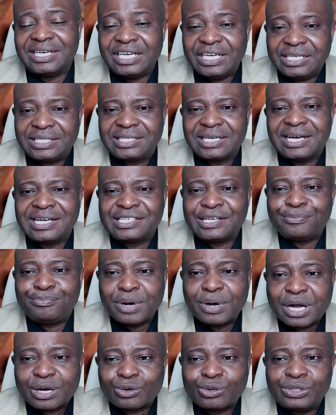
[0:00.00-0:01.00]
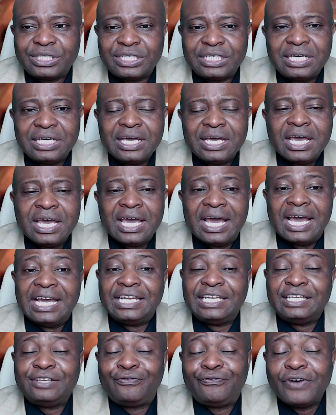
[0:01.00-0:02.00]
it as a parody.
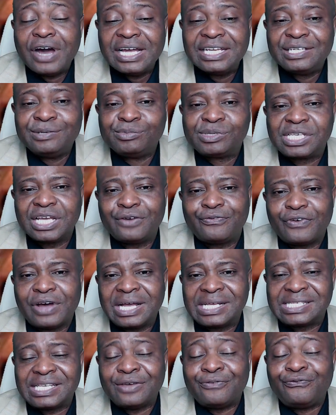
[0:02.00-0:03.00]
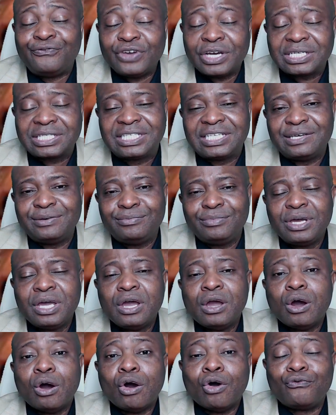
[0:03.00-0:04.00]
And he finds himself as a victim
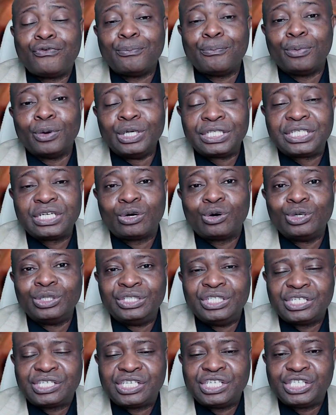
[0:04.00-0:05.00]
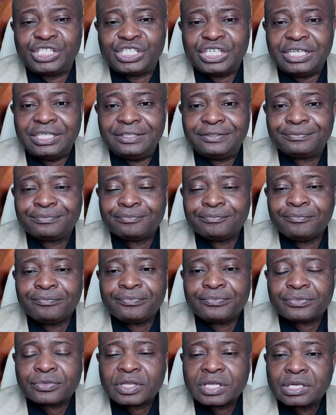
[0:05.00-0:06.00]
of a political decision.
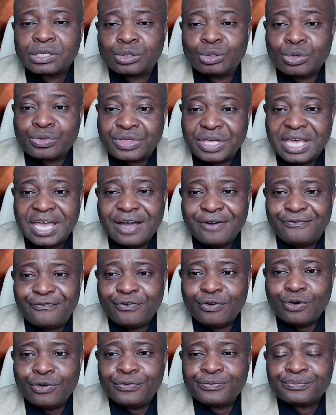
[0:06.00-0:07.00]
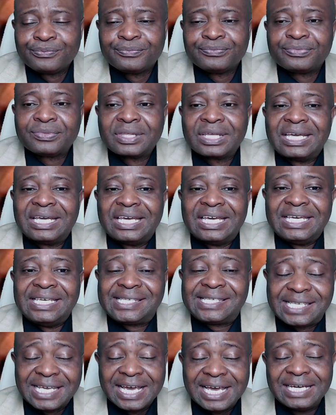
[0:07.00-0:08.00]
So therefore,
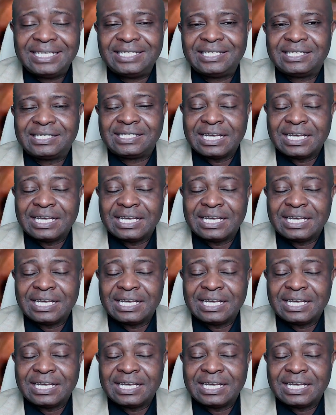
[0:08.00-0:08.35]
he said,